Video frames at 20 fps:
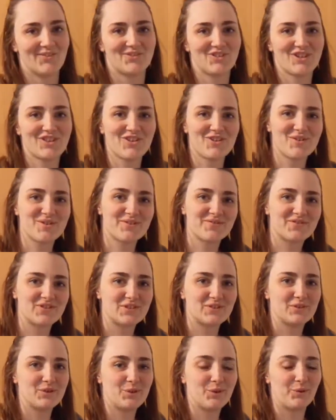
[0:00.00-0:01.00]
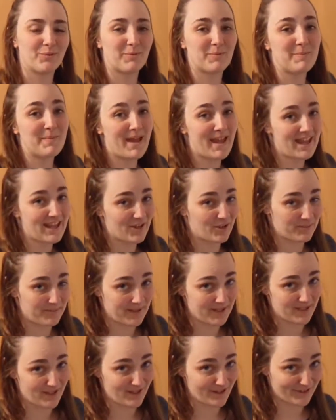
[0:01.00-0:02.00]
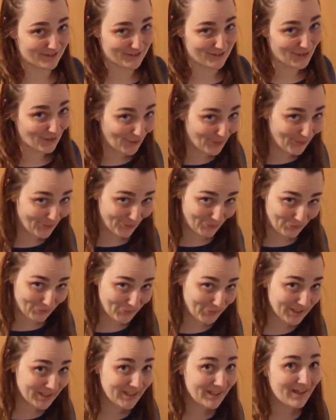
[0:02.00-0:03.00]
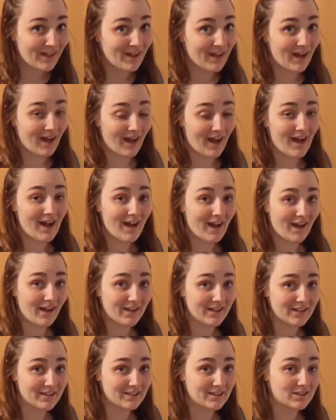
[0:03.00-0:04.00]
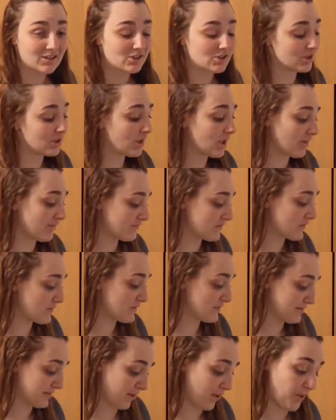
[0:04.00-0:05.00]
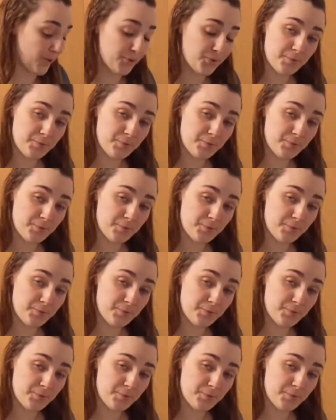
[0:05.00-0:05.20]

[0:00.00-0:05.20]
For those of you who may or may not know, I love to sew.